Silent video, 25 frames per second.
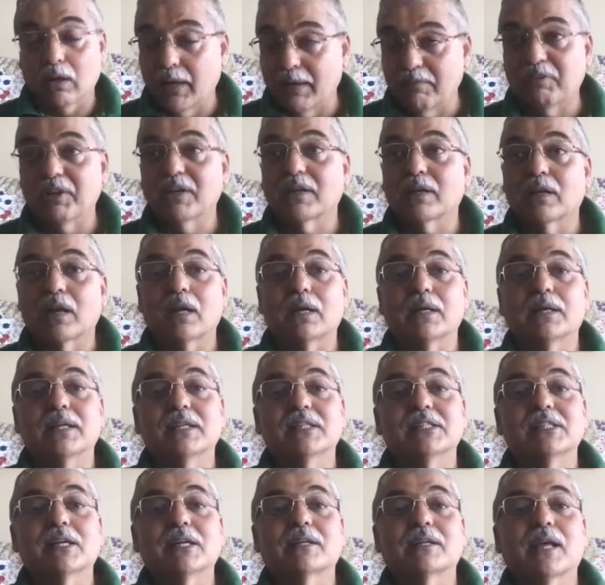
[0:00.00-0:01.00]
every client
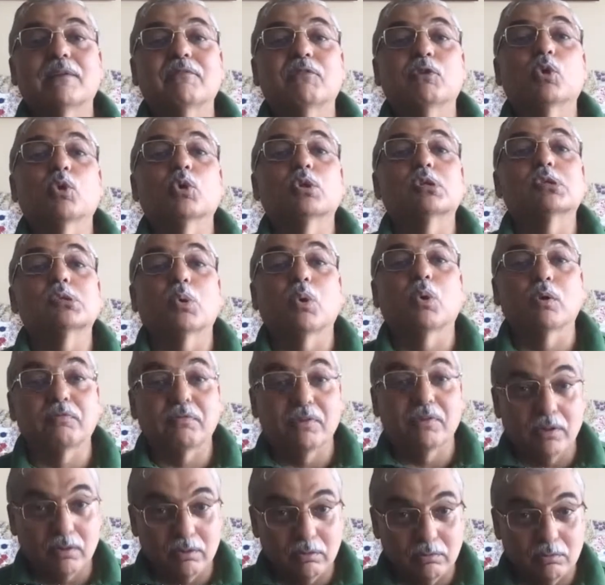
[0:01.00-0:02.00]
needs that. Can we also
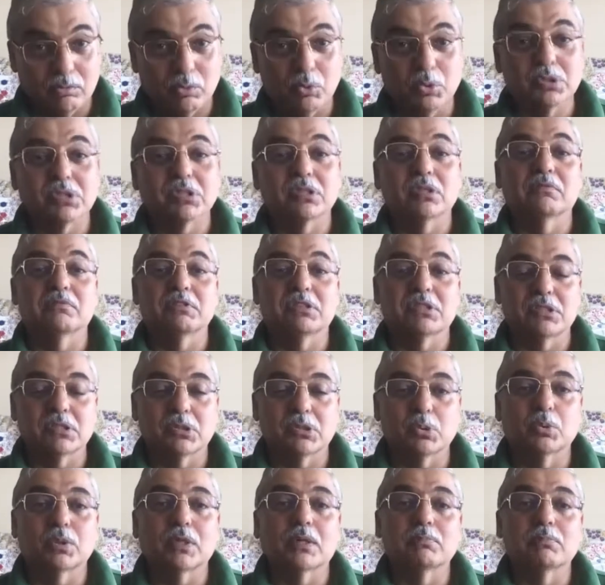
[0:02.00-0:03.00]
offer those services
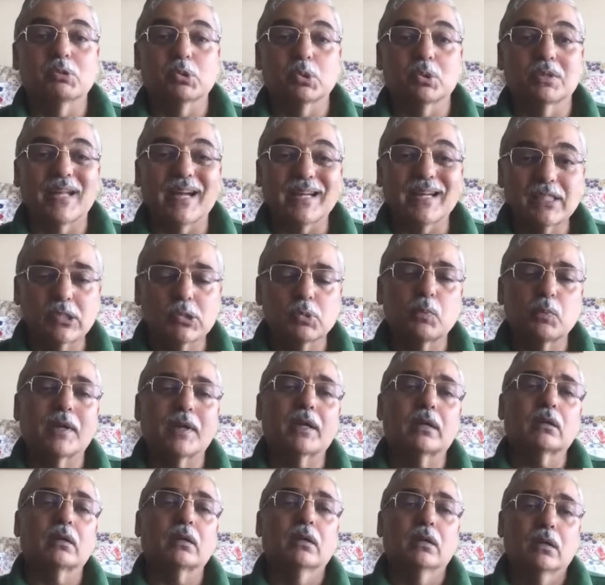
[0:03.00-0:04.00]
to them? So that's
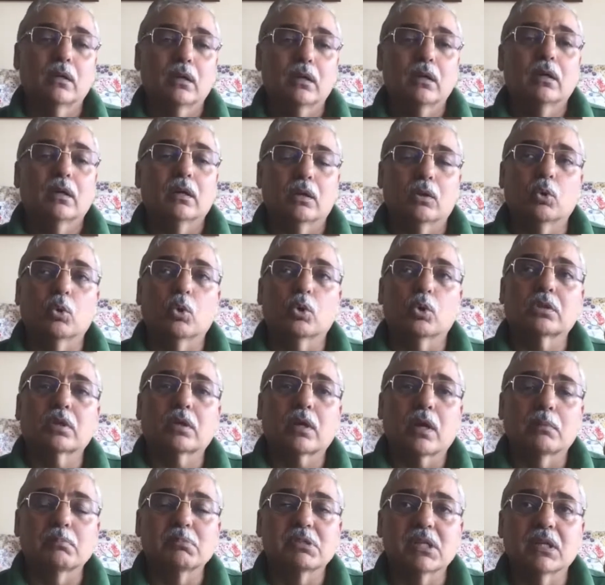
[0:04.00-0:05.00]
where growth
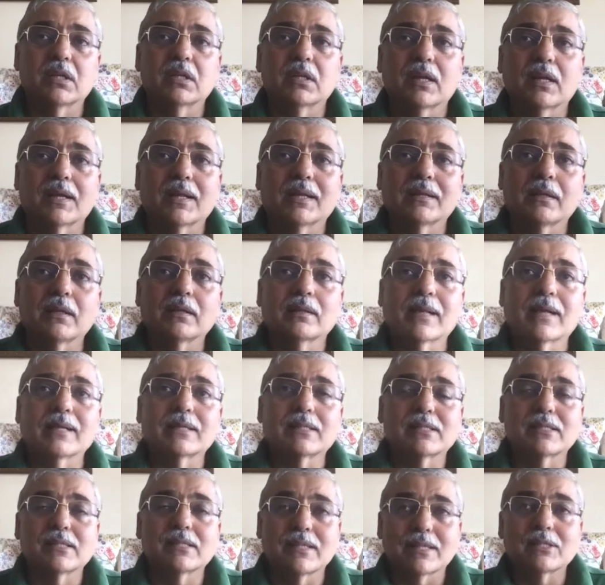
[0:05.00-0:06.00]
comes in. And I think
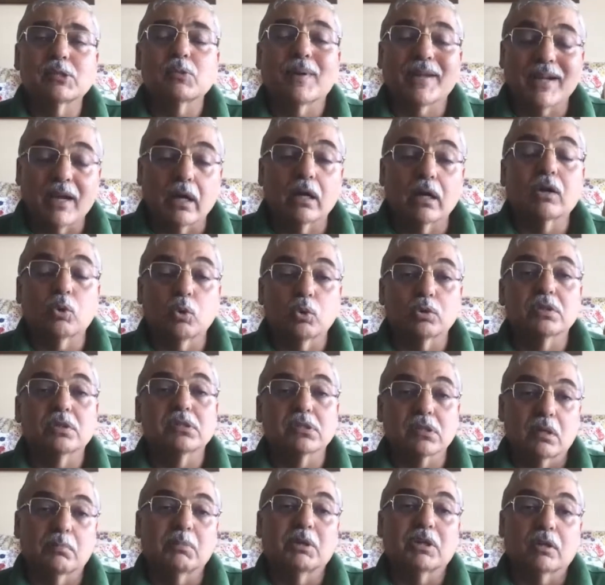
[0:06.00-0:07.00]
that's where our growth is
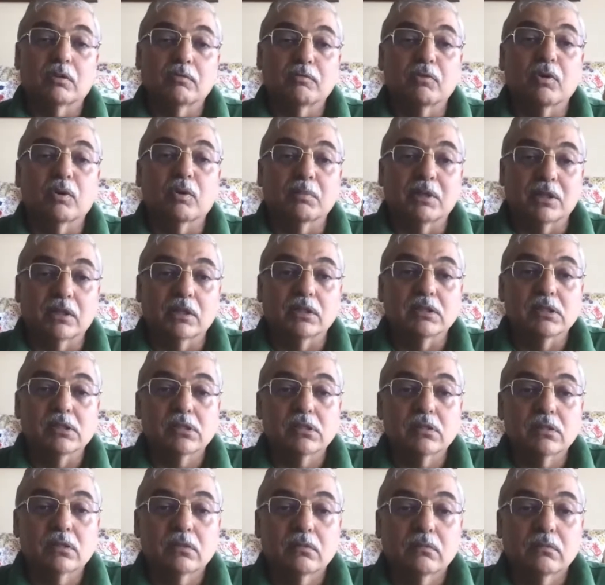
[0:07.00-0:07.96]
coming in from, at least.